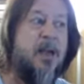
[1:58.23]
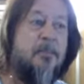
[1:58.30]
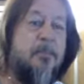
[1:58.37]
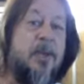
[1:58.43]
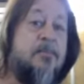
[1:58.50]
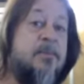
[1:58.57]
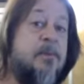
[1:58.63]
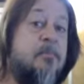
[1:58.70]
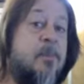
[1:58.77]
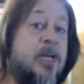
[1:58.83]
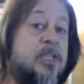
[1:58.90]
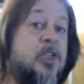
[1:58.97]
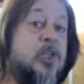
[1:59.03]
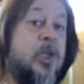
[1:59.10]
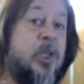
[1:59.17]
Maybe
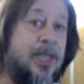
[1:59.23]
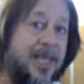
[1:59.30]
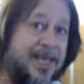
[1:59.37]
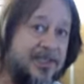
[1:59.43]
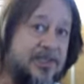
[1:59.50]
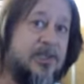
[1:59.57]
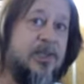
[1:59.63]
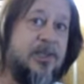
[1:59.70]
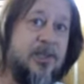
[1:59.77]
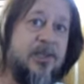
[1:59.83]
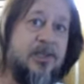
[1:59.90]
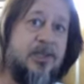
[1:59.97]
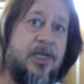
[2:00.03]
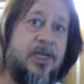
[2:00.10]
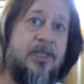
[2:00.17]
much less in the
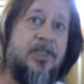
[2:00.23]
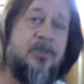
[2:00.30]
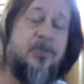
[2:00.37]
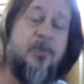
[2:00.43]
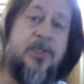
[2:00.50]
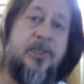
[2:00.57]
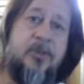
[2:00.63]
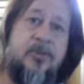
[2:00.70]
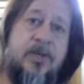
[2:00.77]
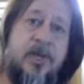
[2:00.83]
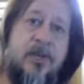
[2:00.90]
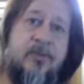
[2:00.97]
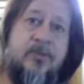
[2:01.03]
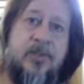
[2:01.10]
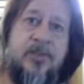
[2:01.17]
States. We do
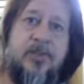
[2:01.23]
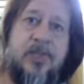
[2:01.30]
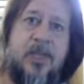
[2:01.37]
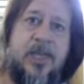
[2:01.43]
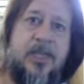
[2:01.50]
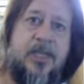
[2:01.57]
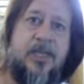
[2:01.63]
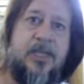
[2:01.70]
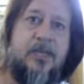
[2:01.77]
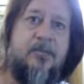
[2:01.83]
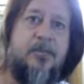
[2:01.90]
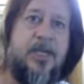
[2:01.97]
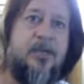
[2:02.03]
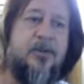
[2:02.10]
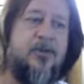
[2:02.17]
have a slightly
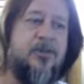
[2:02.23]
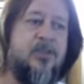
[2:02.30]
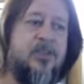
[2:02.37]
better